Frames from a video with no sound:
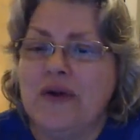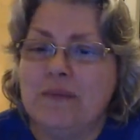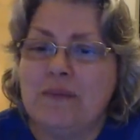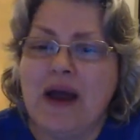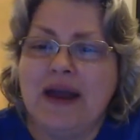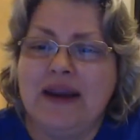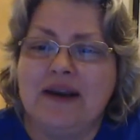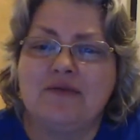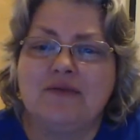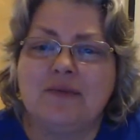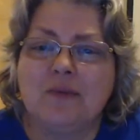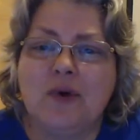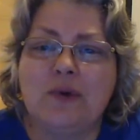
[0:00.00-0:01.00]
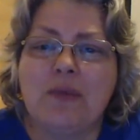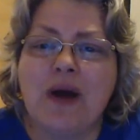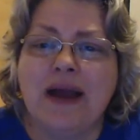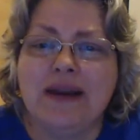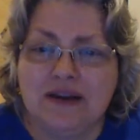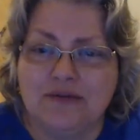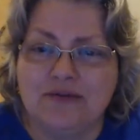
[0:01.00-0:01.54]
mightn't
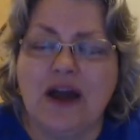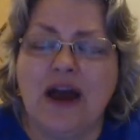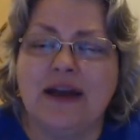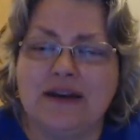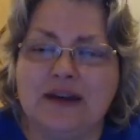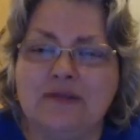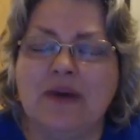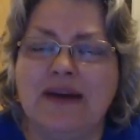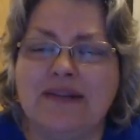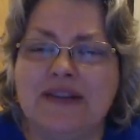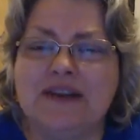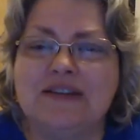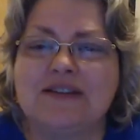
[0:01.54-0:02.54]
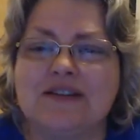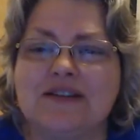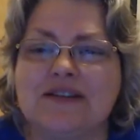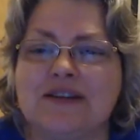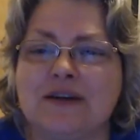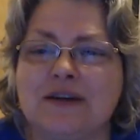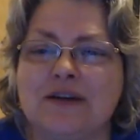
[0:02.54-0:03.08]
have gotten it by then,
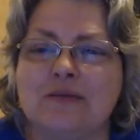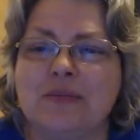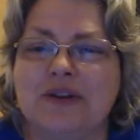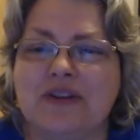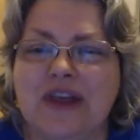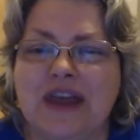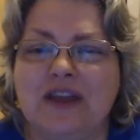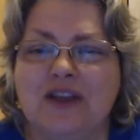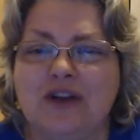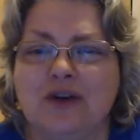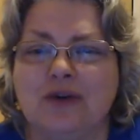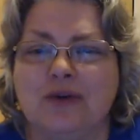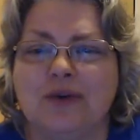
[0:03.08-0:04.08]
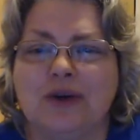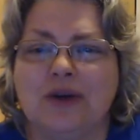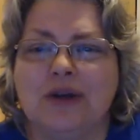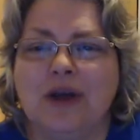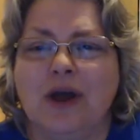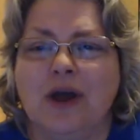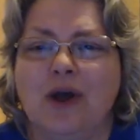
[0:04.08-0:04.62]
Cecilia, but thank you.
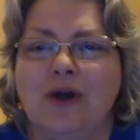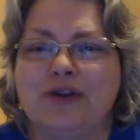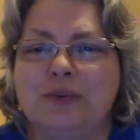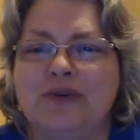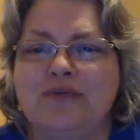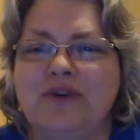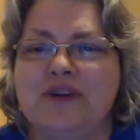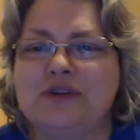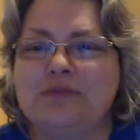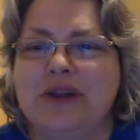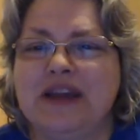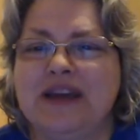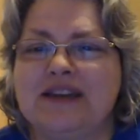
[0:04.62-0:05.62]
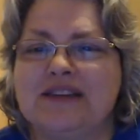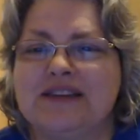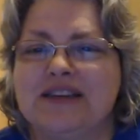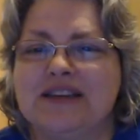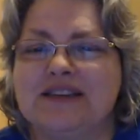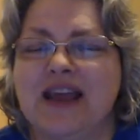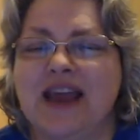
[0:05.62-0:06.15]
Ultimate Fish Planet
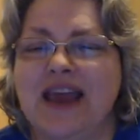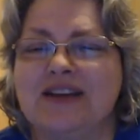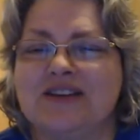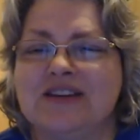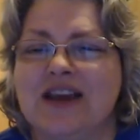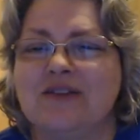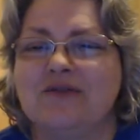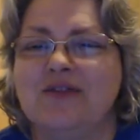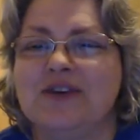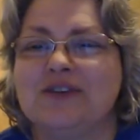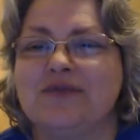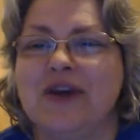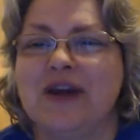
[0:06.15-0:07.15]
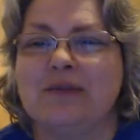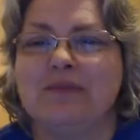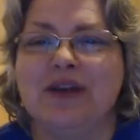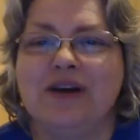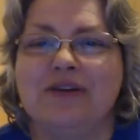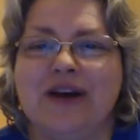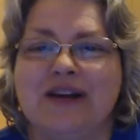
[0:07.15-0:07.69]
says, hashtag fish fam
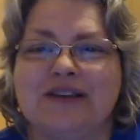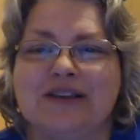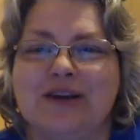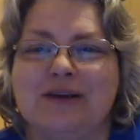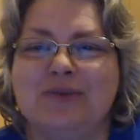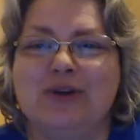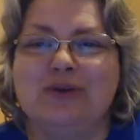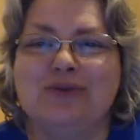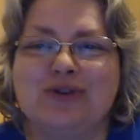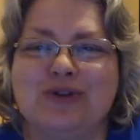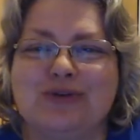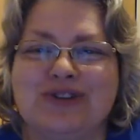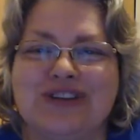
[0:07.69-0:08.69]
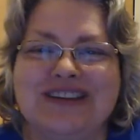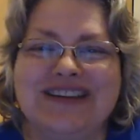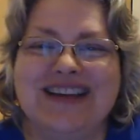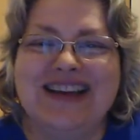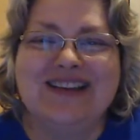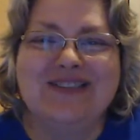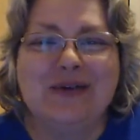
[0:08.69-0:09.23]
love. I subbed you, Susan.
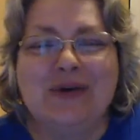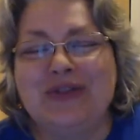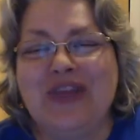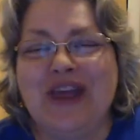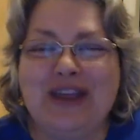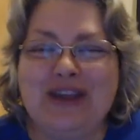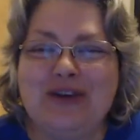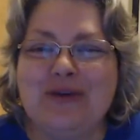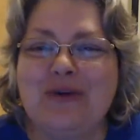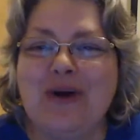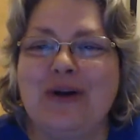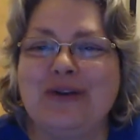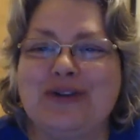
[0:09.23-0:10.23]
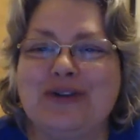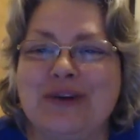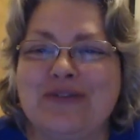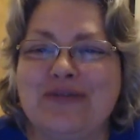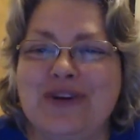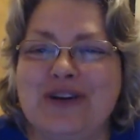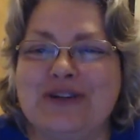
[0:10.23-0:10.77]
Well, thank you,
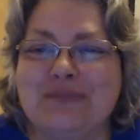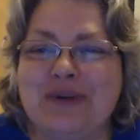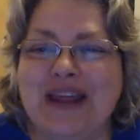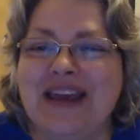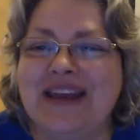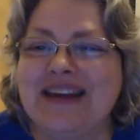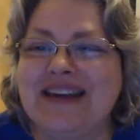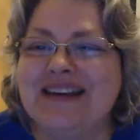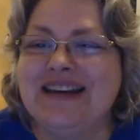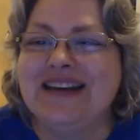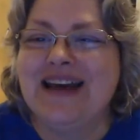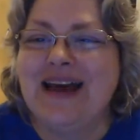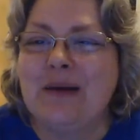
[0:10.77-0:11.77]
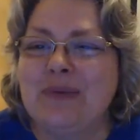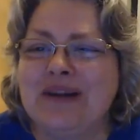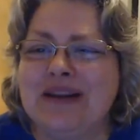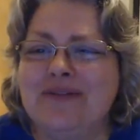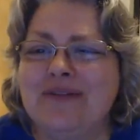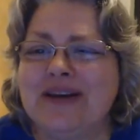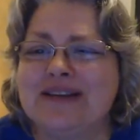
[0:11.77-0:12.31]
Ultimate Fish Planet. I
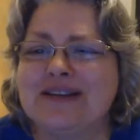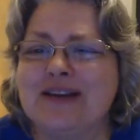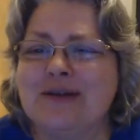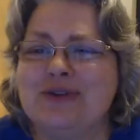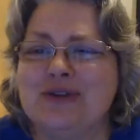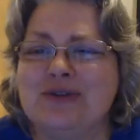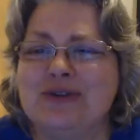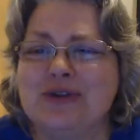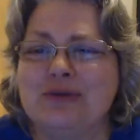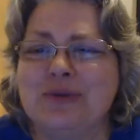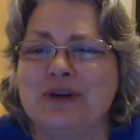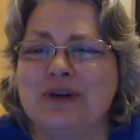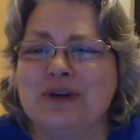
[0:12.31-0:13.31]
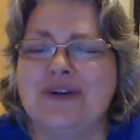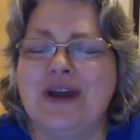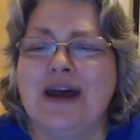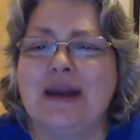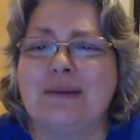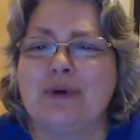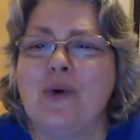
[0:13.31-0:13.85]
believe I subbed you too, but if
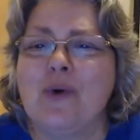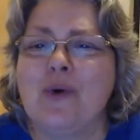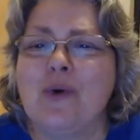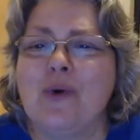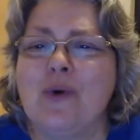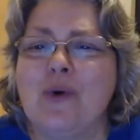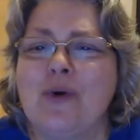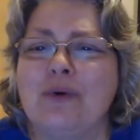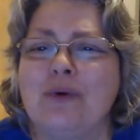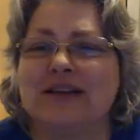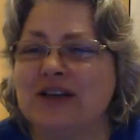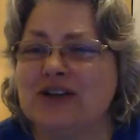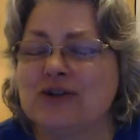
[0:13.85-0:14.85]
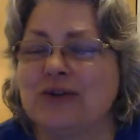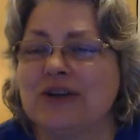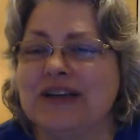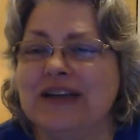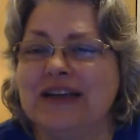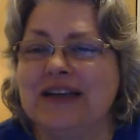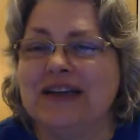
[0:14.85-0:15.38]
not, I'm going back to make sure I
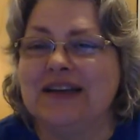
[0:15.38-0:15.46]
did.